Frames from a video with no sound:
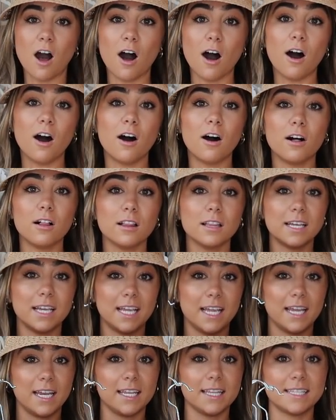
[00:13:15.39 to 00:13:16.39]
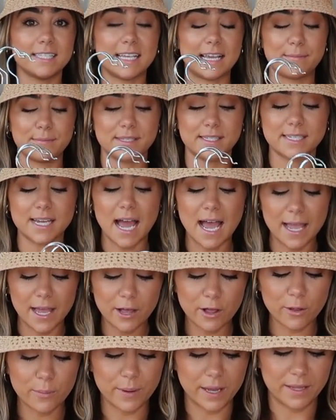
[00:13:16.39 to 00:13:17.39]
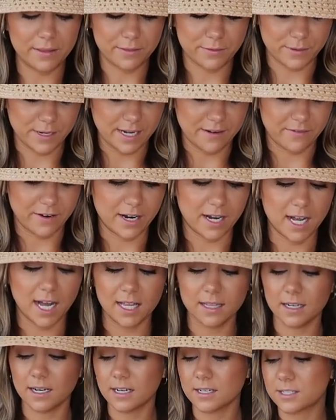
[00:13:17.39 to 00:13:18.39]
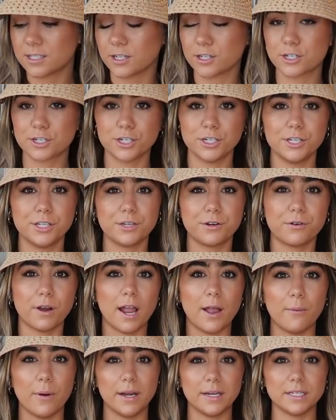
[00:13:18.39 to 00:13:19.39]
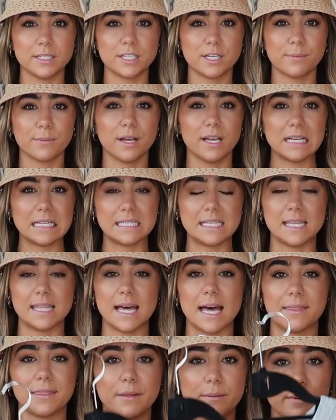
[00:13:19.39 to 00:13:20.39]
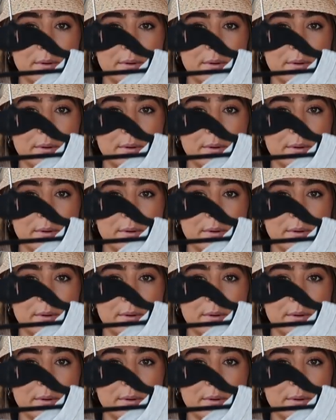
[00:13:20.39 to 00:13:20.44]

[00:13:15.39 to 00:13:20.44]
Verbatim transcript: all in the same style, but in three different colors. So I'll show you the gray one, because you can probably see that the